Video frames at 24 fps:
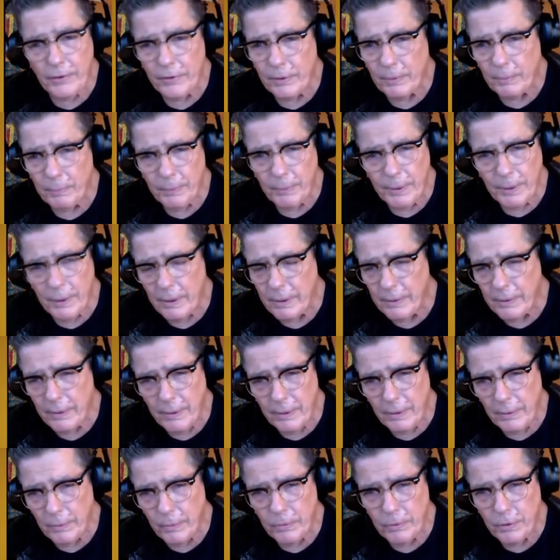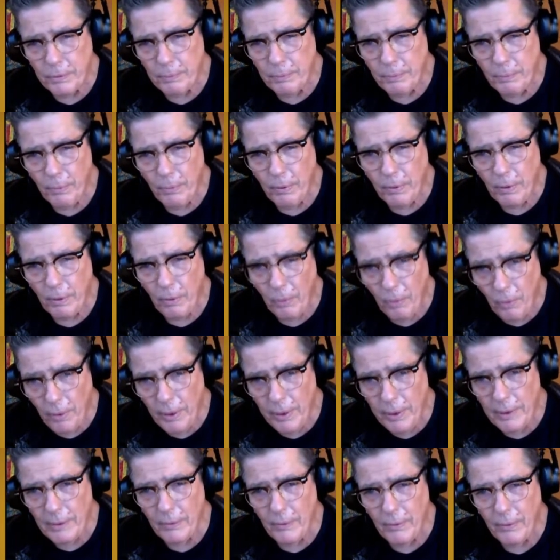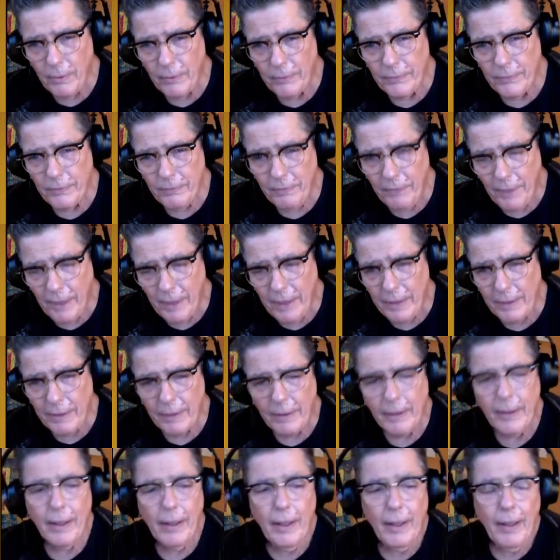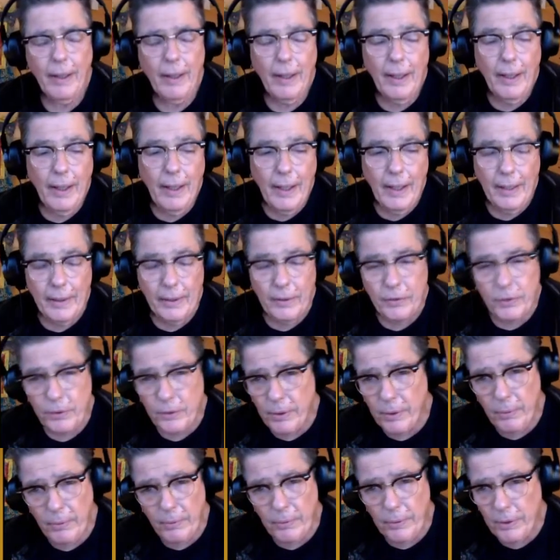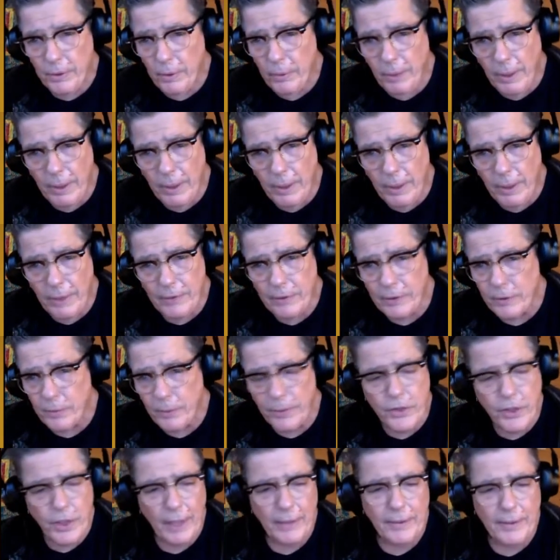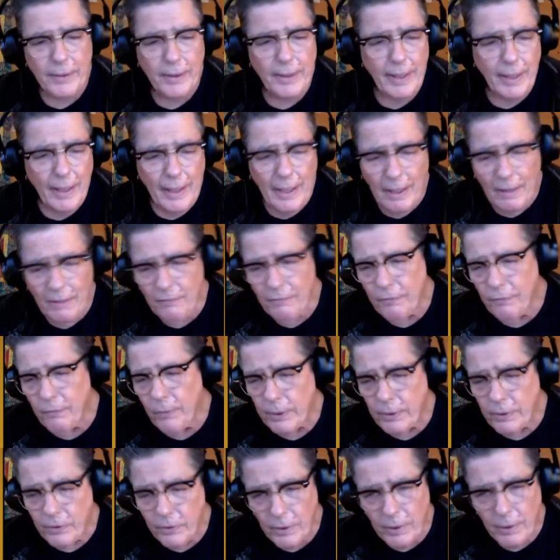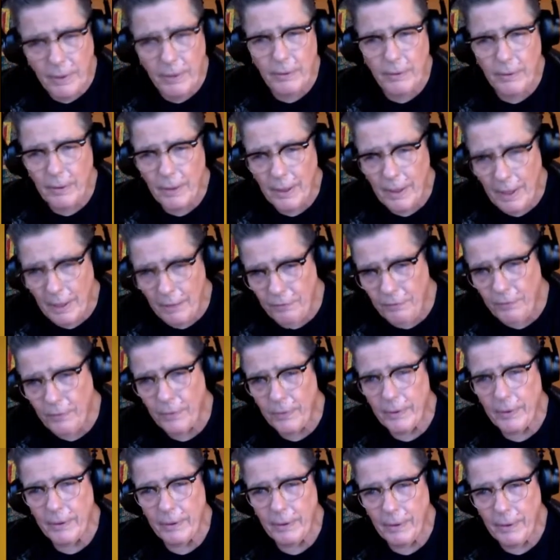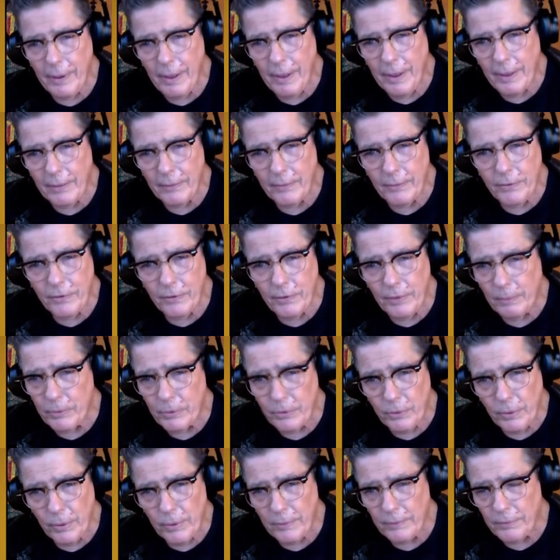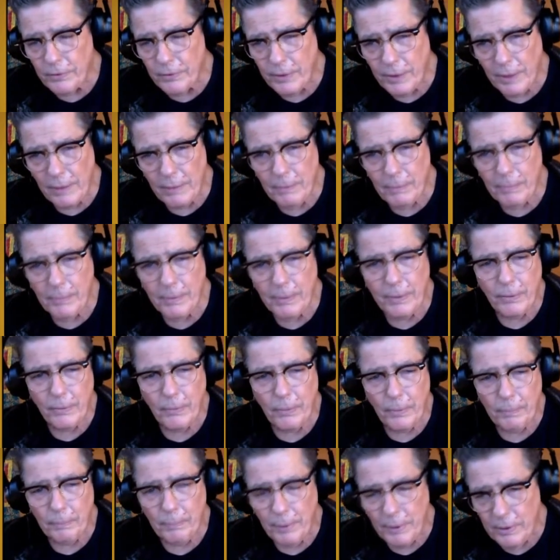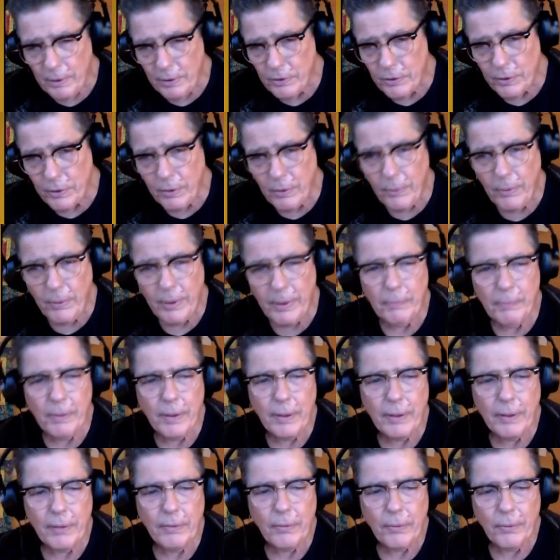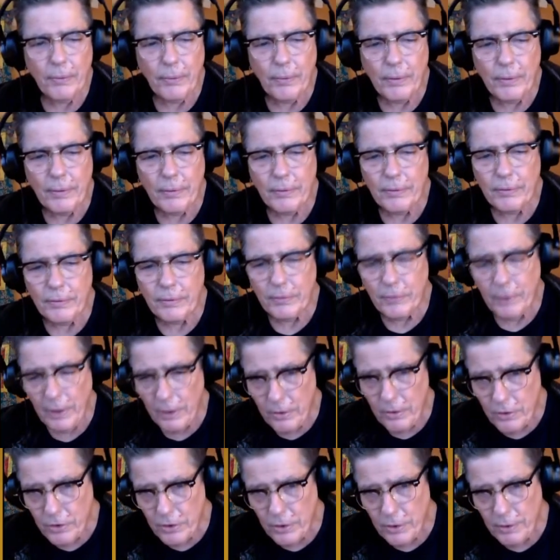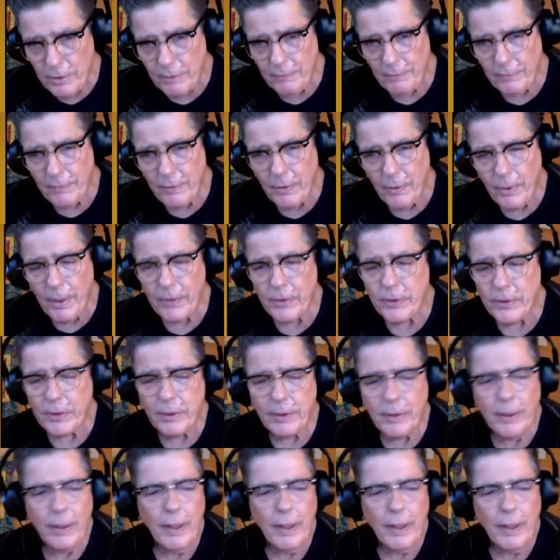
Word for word: simply continues to pour oil on the fire. And it's true, the U.S. has rejected every single effort at some sort of settlement or peace agreement or cessation of aggression.